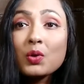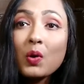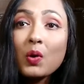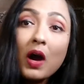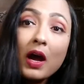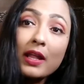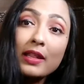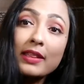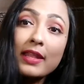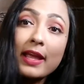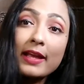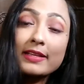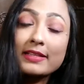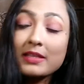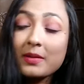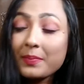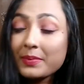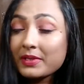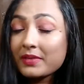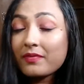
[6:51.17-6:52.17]
So
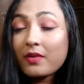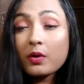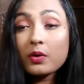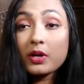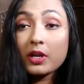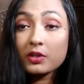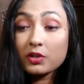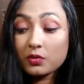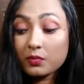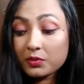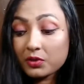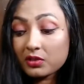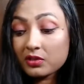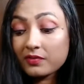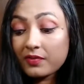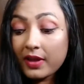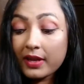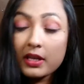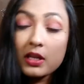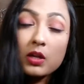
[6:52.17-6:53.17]
next up is a foundation which
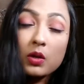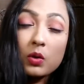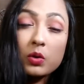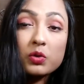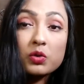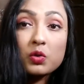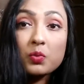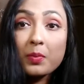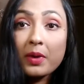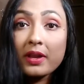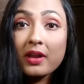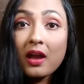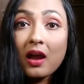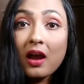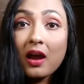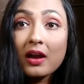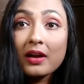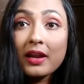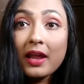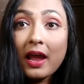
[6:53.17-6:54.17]
is very close to my
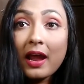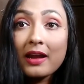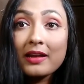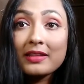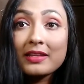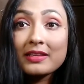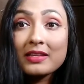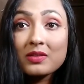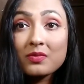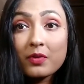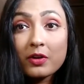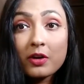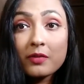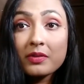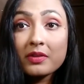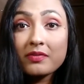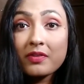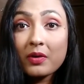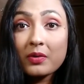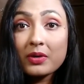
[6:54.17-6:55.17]
heart, and this is one
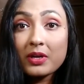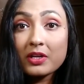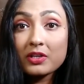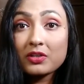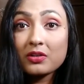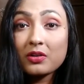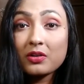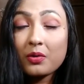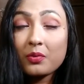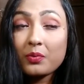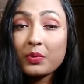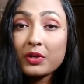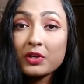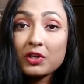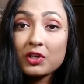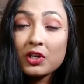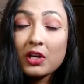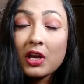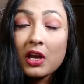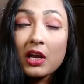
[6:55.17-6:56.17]
of the foundation
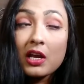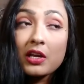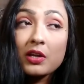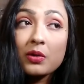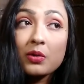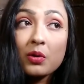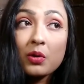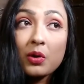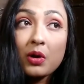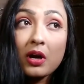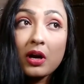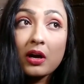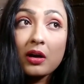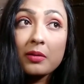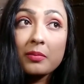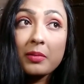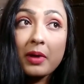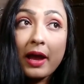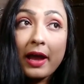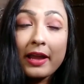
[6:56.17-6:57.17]
which, you know,
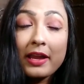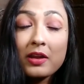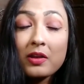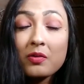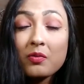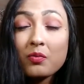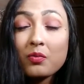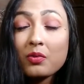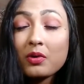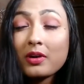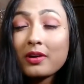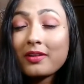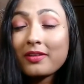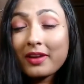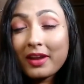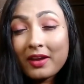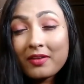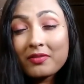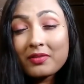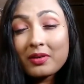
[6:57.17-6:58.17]
I
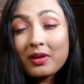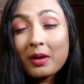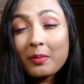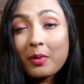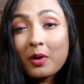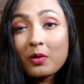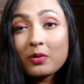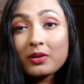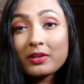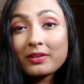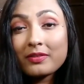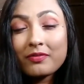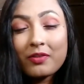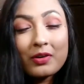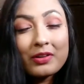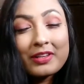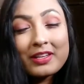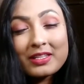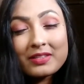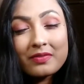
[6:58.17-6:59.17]
craved about
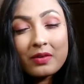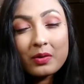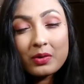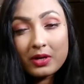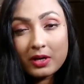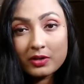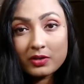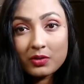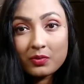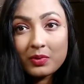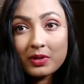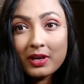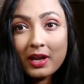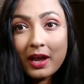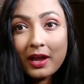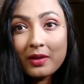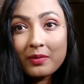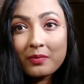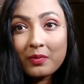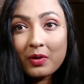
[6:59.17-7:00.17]
for this foundation
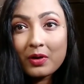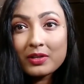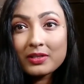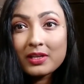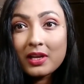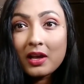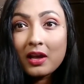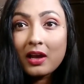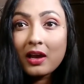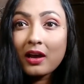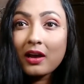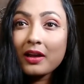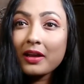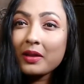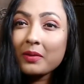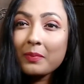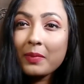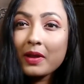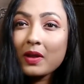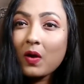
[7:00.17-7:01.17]
when I was
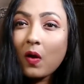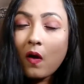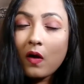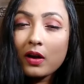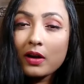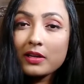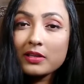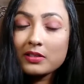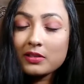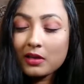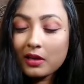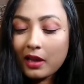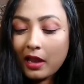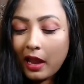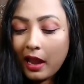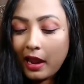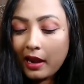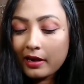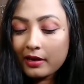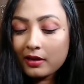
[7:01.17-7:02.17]
in college,
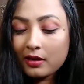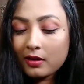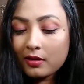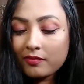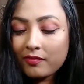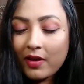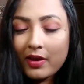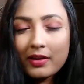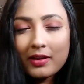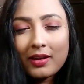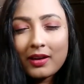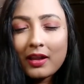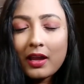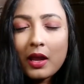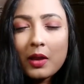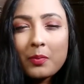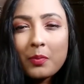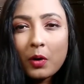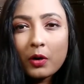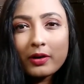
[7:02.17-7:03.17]
and finally
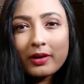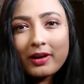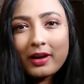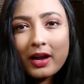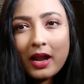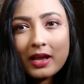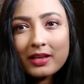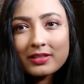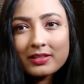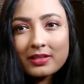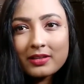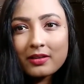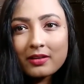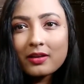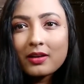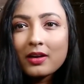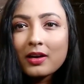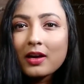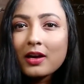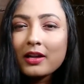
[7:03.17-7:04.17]
I bought it last
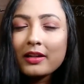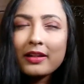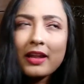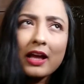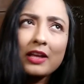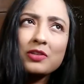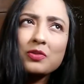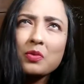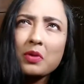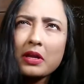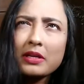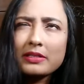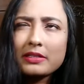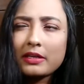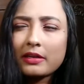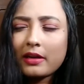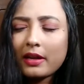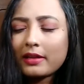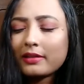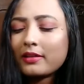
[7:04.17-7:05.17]
year
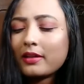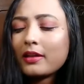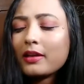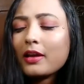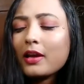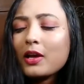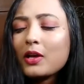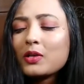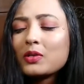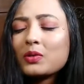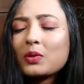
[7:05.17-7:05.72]
I think.